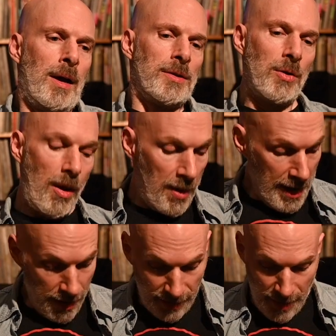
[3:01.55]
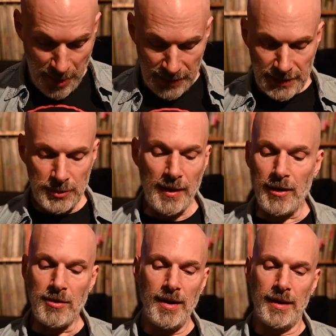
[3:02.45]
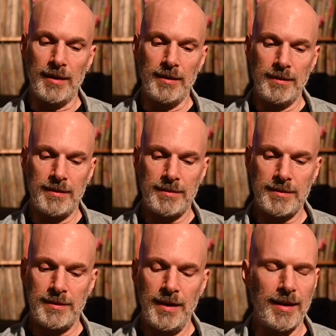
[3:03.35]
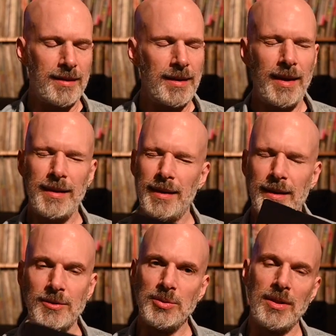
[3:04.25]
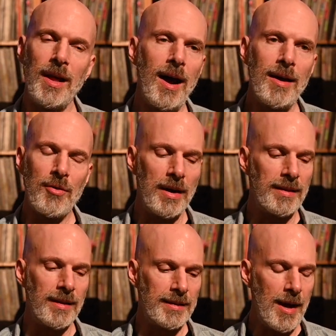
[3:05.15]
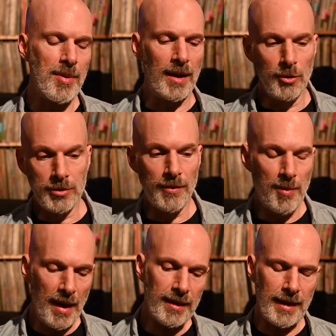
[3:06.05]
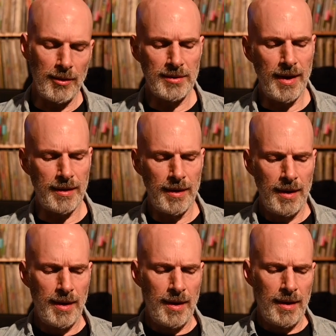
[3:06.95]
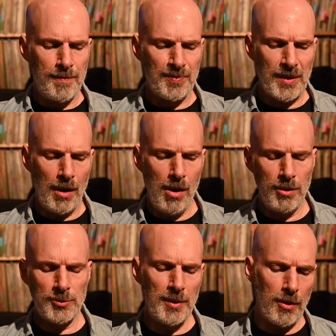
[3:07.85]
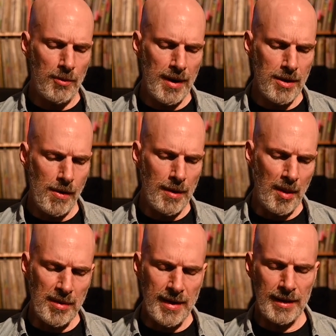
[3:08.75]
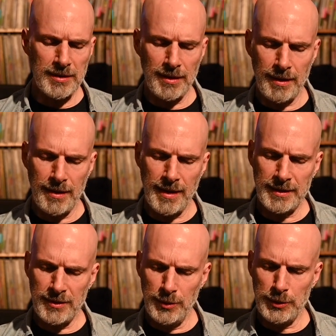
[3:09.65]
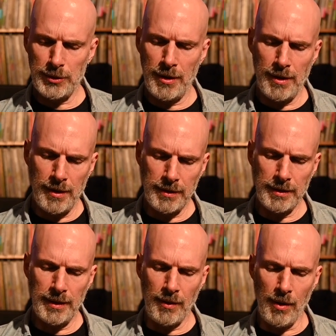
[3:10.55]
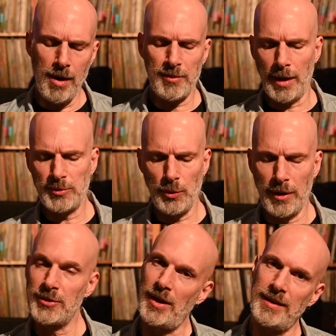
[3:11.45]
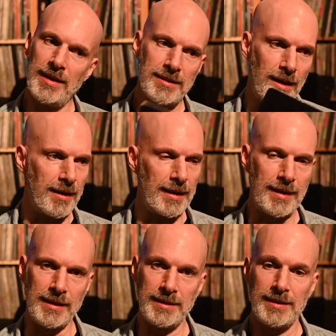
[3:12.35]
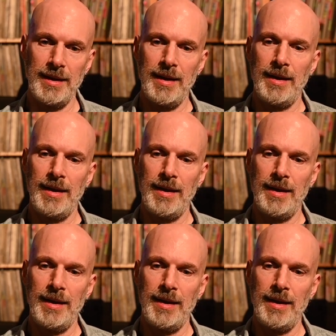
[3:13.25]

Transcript: So I went out and I bought this record, not not thinking that this was live or anything like that. But I looked on the back and I was like, oh, Spirit of the Radio, I remember that song. That's a cool song. You know, oh, Tom Sawyer's on this. I'll get this.